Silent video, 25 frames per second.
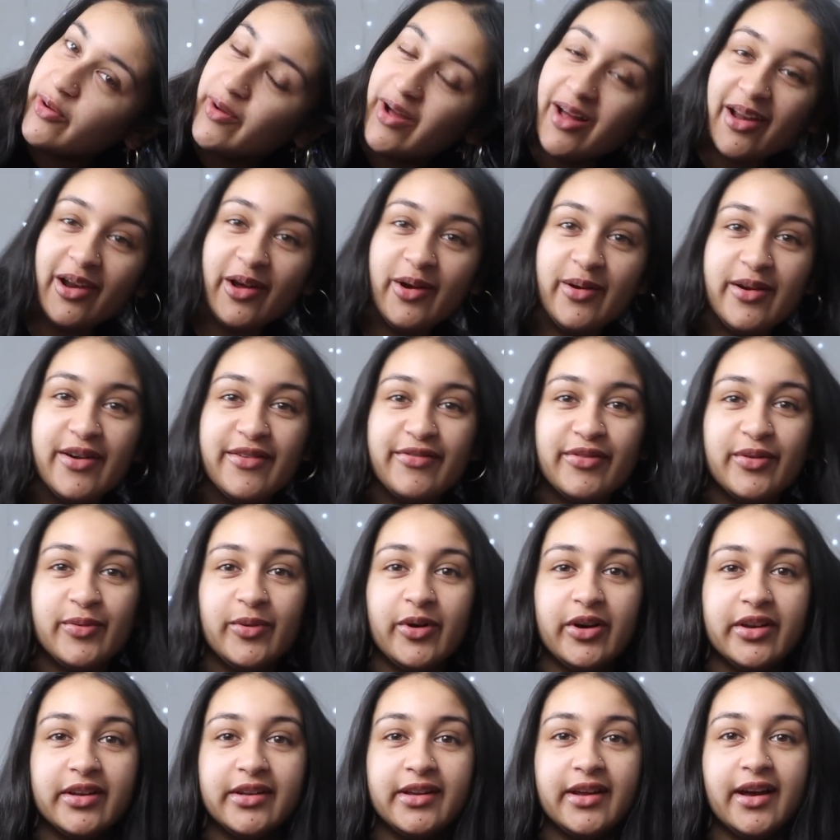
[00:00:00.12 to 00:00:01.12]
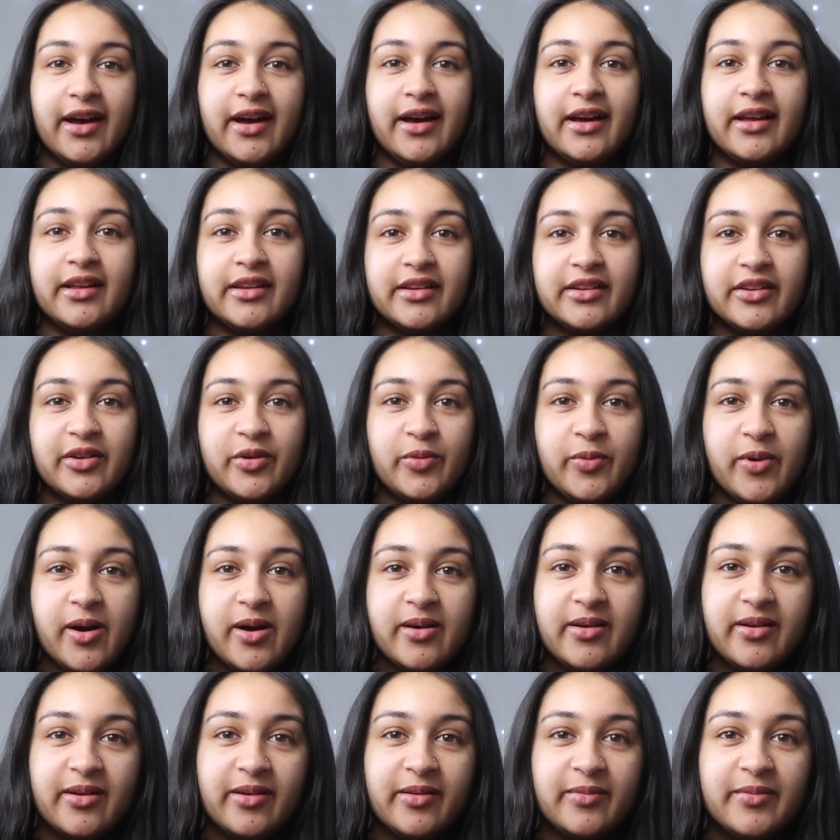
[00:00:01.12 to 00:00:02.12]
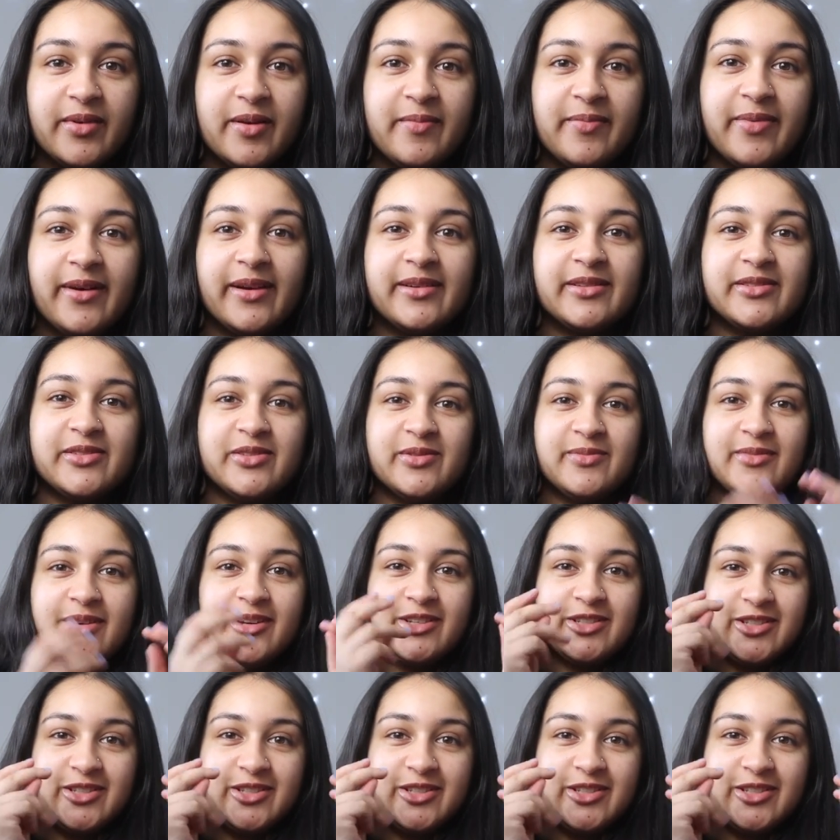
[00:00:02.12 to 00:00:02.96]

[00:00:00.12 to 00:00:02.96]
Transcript: hello everyone and welcome back to my